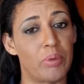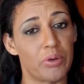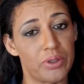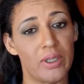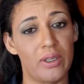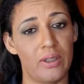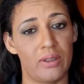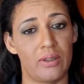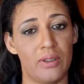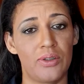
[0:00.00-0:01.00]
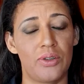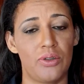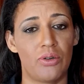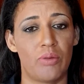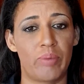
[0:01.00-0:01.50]
brutally into
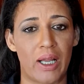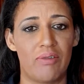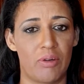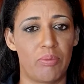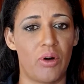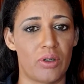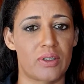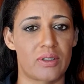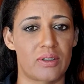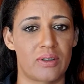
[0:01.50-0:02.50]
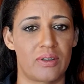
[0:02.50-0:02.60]
your private parts.